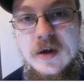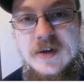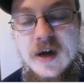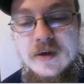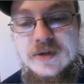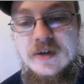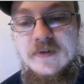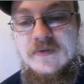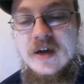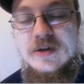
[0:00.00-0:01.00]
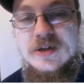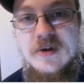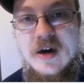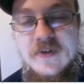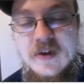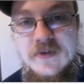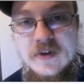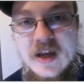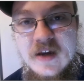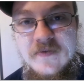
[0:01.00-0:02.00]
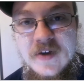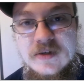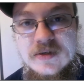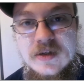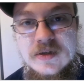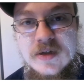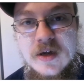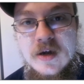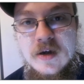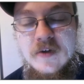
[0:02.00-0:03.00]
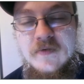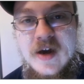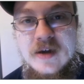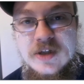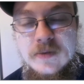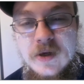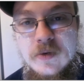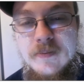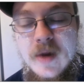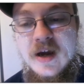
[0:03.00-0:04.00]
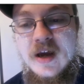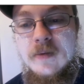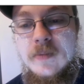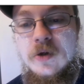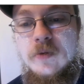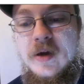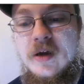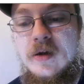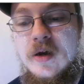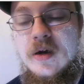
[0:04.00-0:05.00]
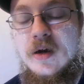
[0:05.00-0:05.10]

doesn't. This year, I think the defenses of SMU and Miami will be